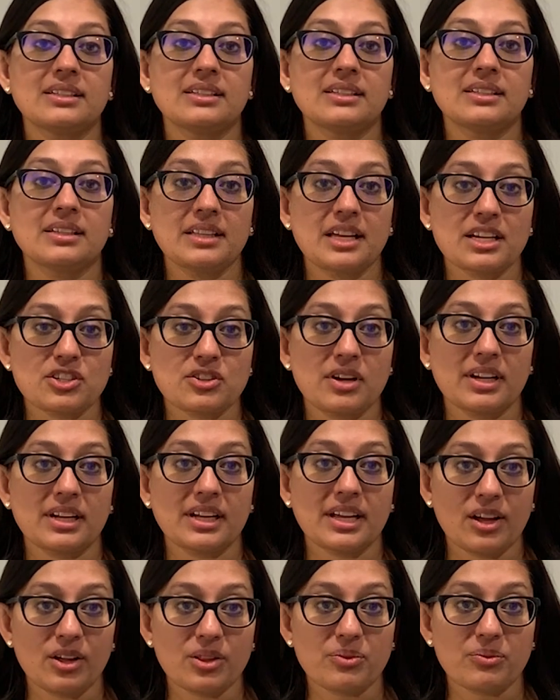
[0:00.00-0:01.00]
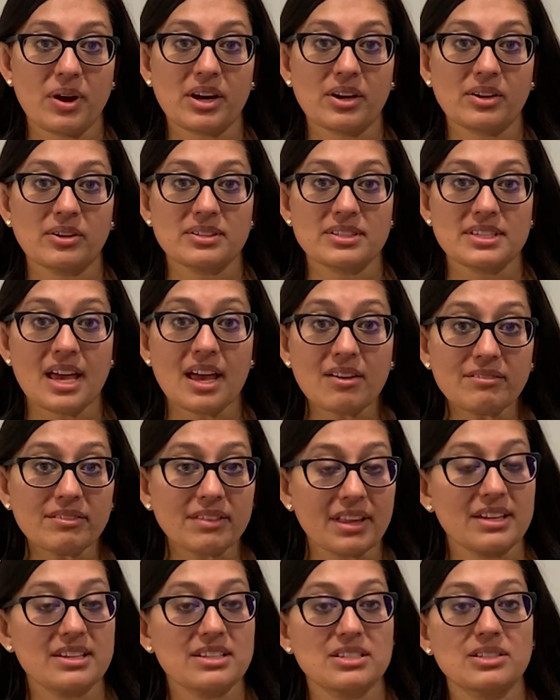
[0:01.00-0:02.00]
electronic health records have
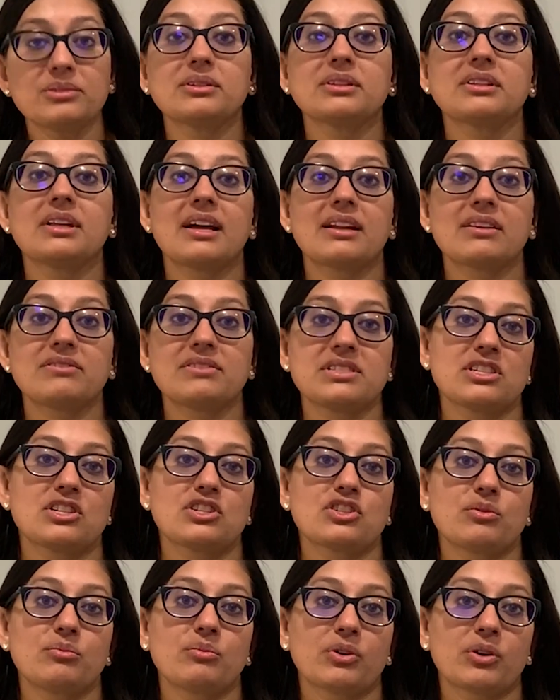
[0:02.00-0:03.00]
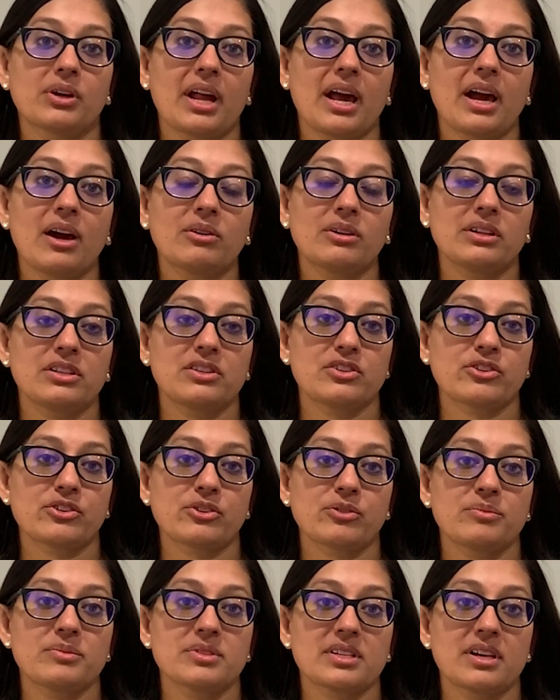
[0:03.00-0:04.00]
led to a lot of physician burnout in
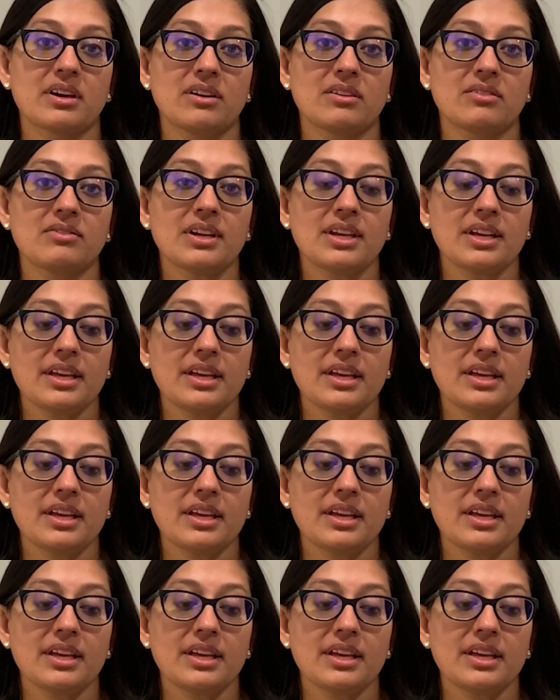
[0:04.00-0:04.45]
terms of